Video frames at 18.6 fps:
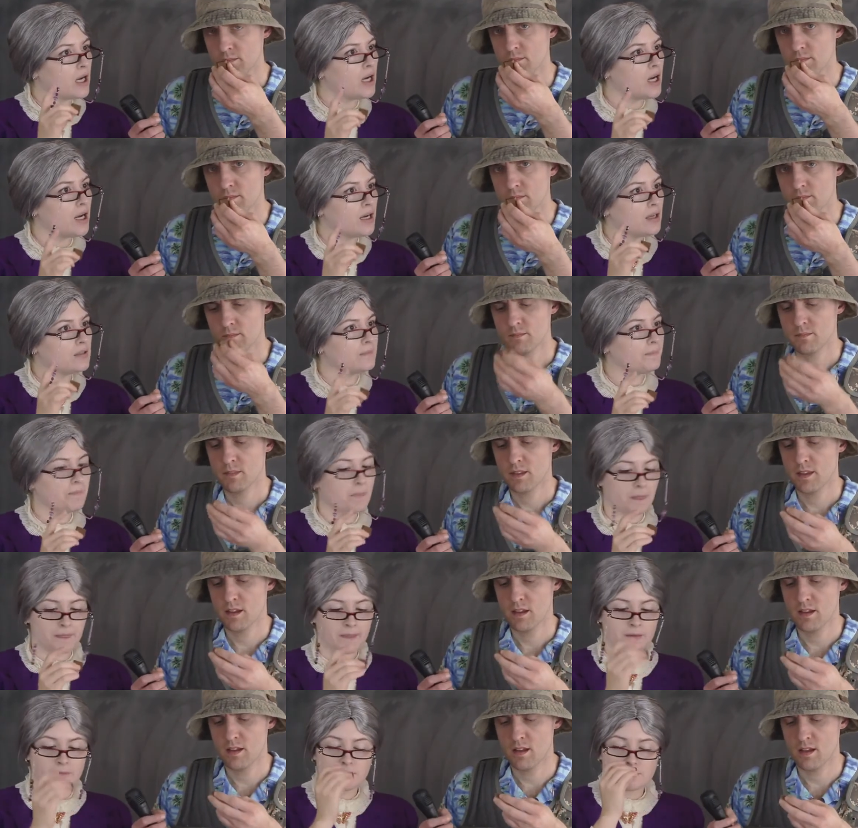Speaker 1: uh...
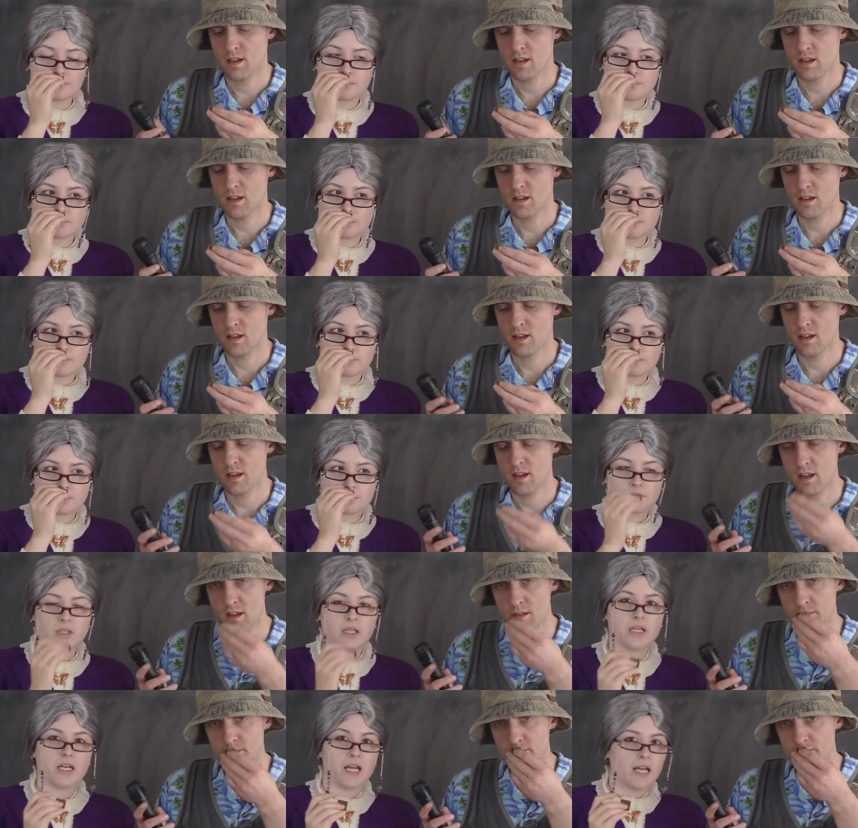
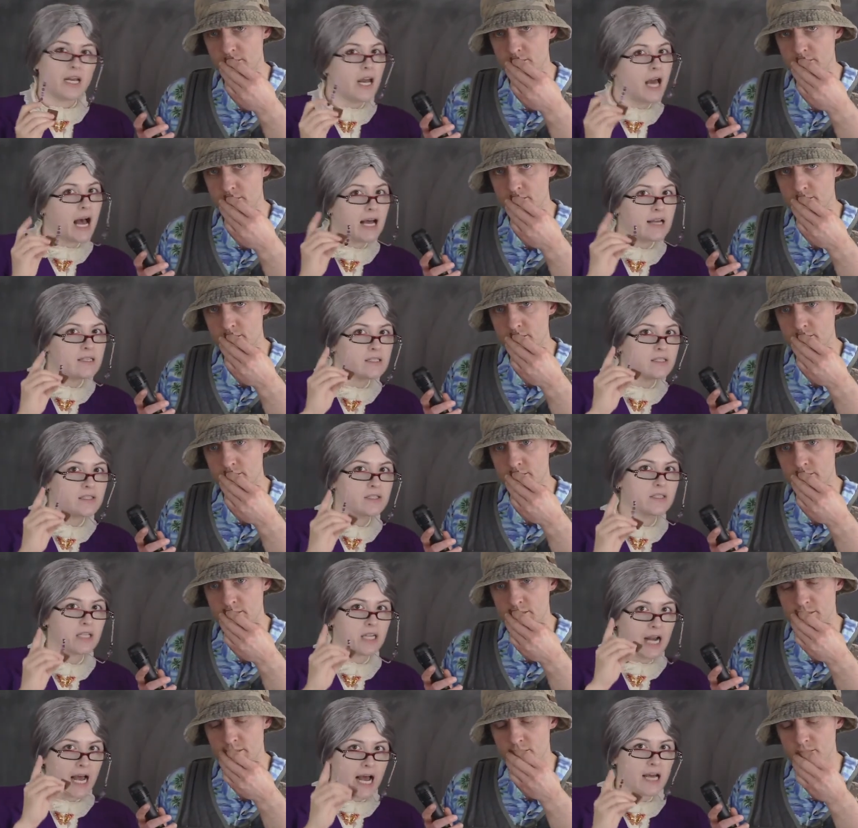It, it has
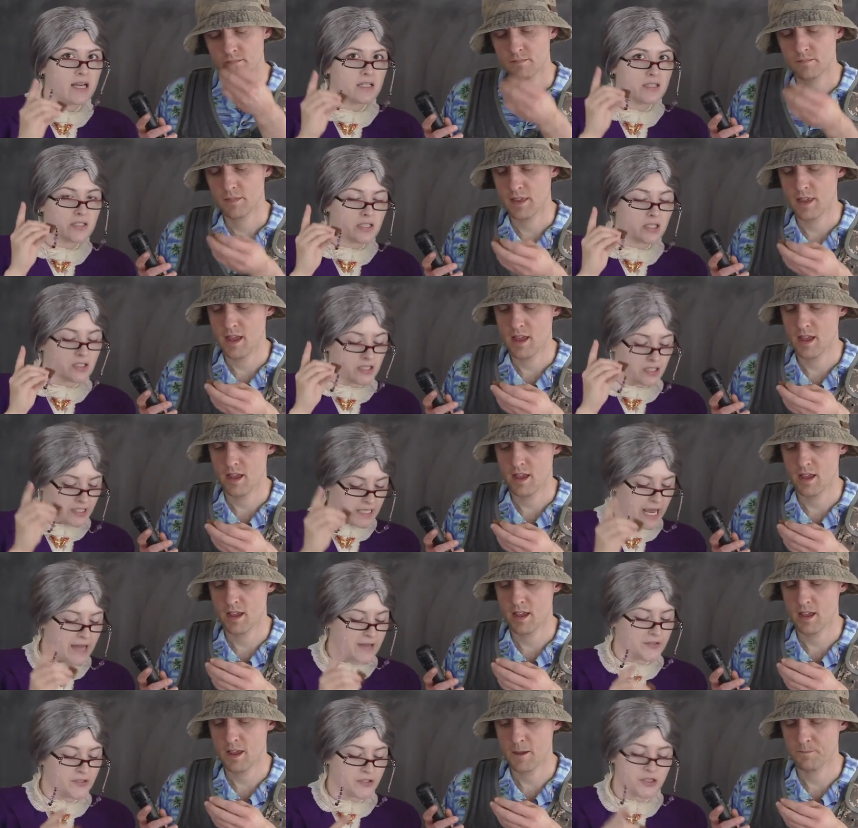it has a
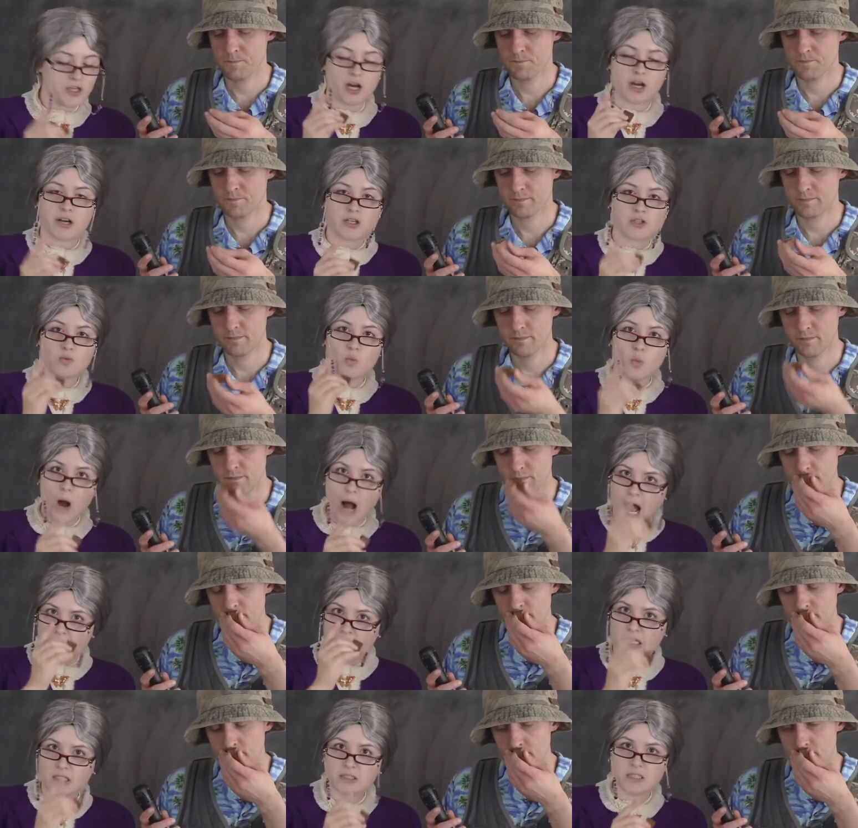scent, not as
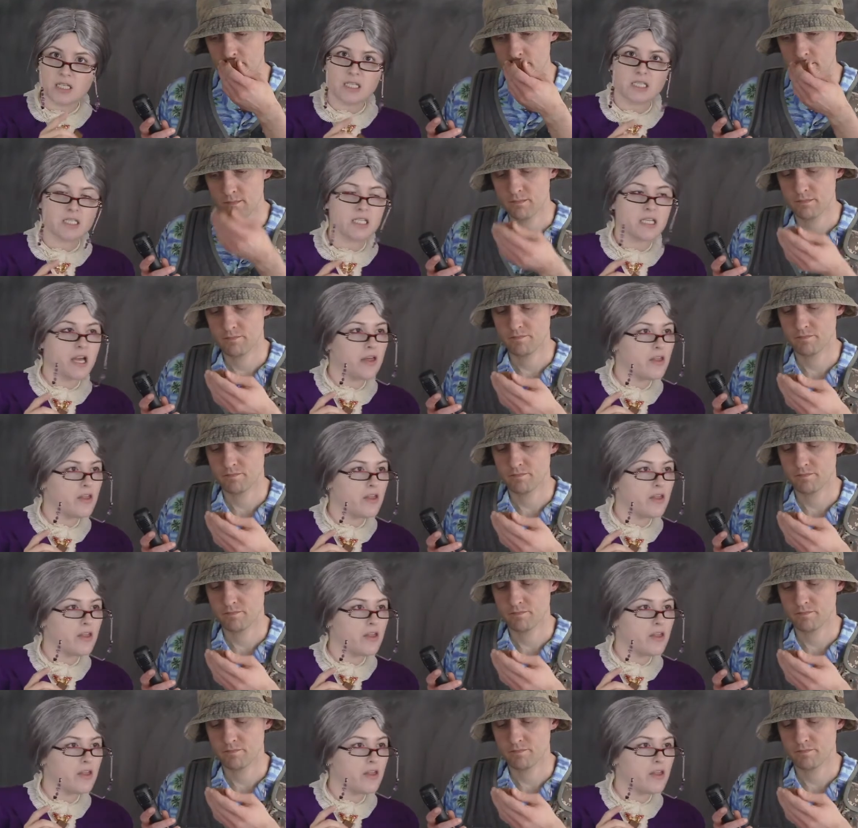wild as the